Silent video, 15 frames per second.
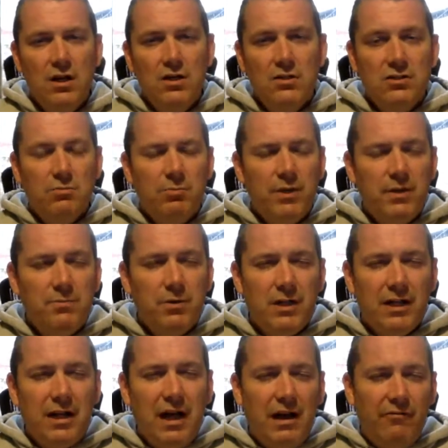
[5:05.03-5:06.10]
Some people,
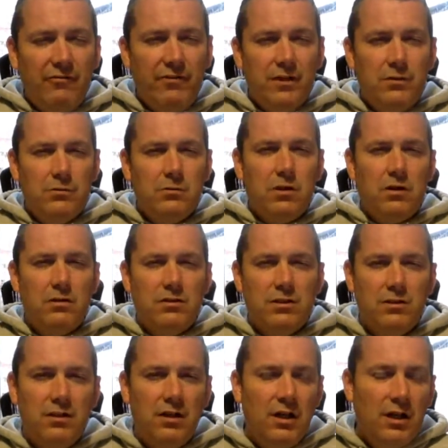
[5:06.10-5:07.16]
I feel, got
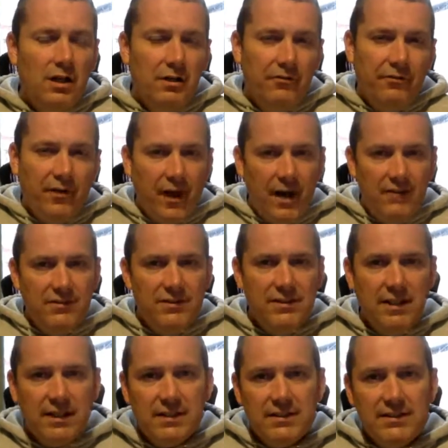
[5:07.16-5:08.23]
to 5,
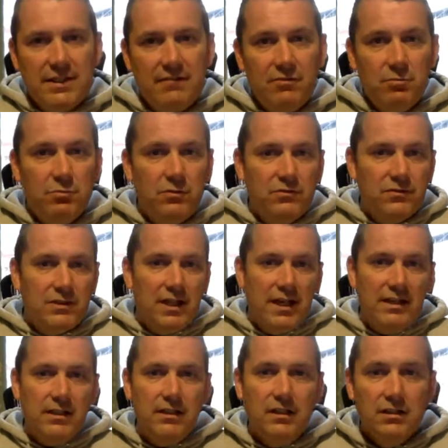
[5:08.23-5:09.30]
6, 7 months
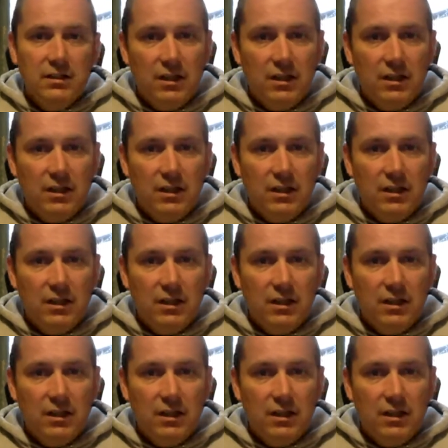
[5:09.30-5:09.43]
in,